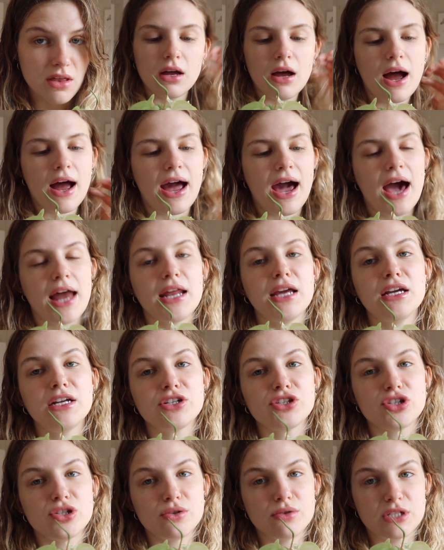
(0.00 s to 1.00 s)
I had it
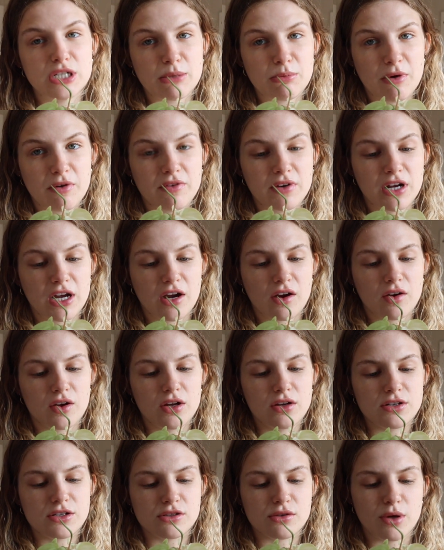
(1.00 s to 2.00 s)
in too dim of an
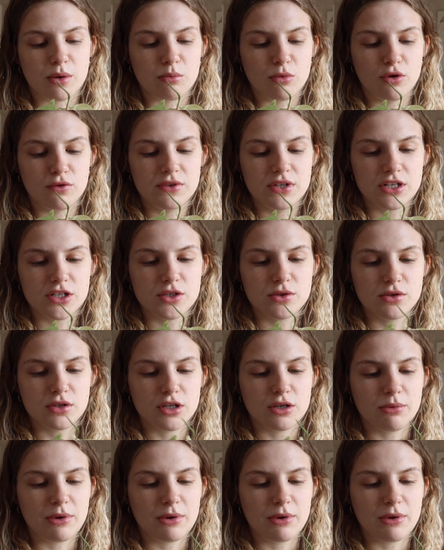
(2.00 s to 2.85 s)
area, so I moved it to a little